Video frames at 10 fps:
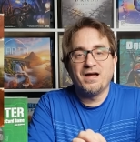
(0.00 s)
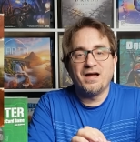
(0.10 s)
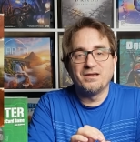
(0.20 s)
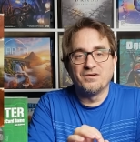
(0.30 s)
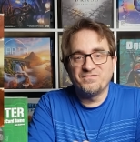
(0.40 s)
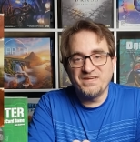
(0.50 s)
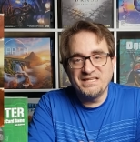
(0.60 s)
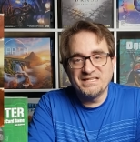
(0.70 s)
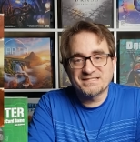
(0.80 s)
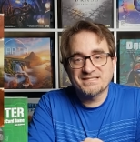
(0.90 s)
I own
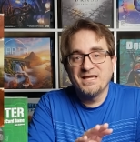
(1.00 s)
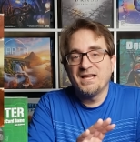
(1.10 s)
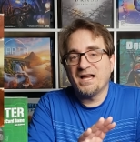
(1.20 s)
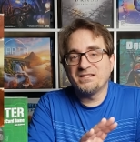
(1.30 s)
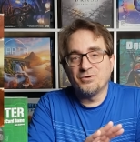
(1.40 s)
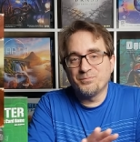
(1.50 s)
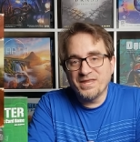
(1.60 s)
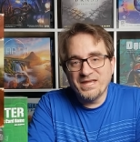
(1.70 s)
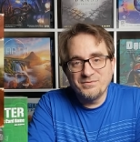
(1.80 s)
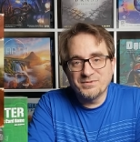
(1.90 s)
Venus. I don't
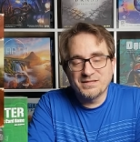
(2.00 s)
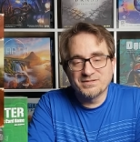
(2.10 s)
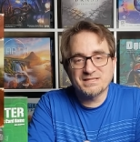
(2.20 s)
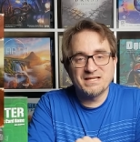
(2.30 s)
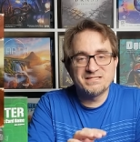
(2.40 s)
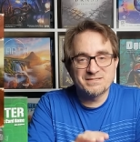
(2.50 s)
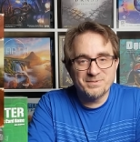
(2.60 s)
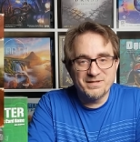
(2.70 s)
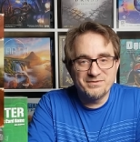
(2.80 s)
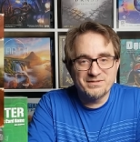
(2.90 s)
play with those. I just
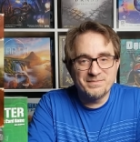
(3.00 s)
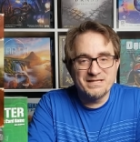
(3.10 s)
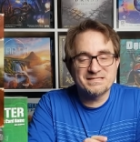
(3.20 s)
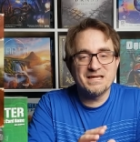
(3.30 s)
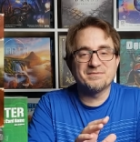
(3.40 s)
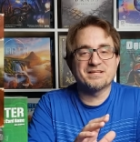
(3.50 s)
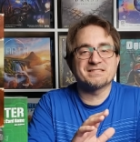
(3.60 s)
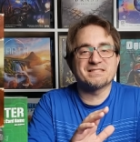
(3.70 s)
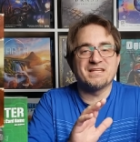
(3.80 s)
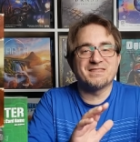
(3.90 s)
play with the base game
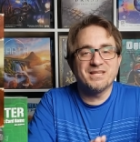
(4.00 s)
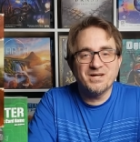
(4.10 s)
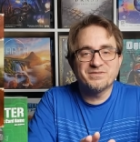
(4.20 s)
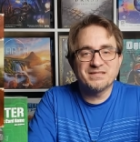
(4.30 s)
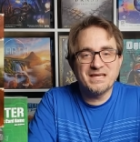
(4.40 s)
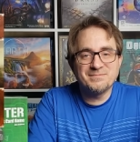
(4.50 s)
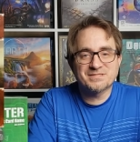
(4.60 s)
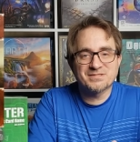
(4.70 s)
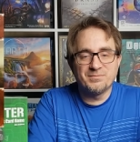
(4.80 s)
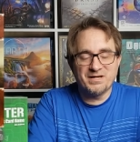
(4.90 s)
because I love the game
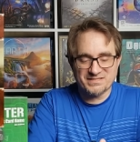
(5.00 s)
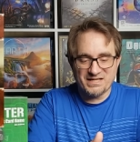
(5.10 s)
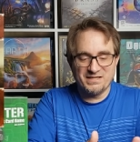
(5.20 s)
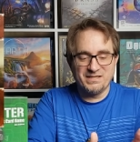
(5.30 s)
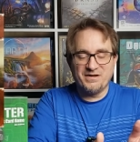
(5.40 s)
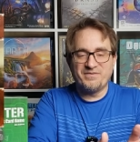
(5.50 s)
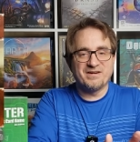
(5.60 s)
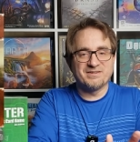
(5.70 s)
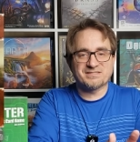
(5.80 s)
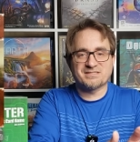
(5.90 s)
so much. I love
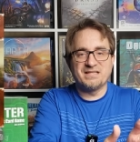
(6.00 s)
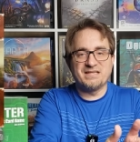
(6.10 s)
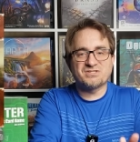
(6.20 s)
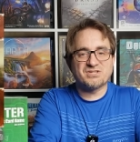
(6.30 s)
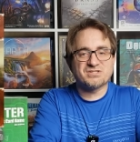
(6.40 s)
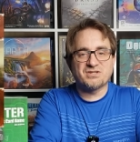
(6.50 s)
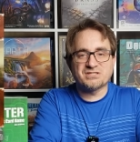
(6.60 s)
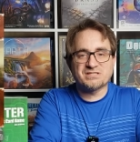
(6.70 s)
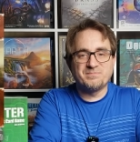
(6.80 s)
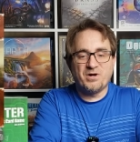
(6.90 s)
how it's the engine
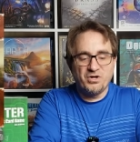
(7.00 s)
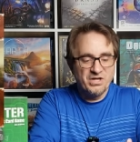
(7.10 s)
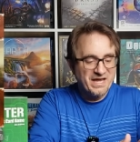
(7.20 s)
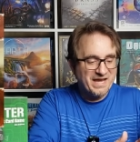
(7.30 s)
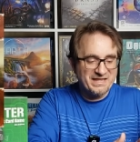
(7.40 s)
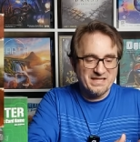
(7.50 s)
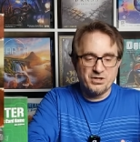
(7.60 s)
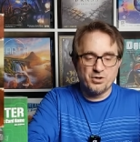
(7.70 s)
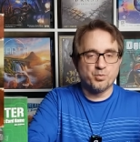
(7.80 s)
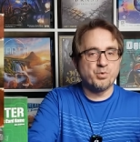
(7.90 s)
starts small and then
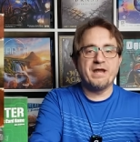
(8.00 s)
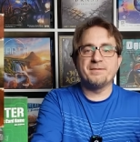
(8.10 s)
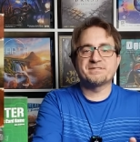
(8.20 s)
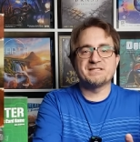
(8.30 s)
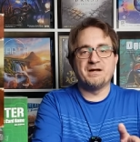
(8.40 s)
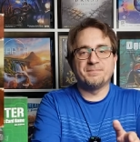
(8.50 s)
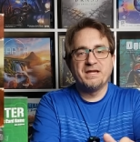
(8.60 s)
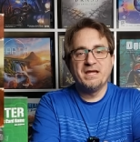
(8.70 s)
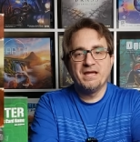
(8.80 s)
it ramps up.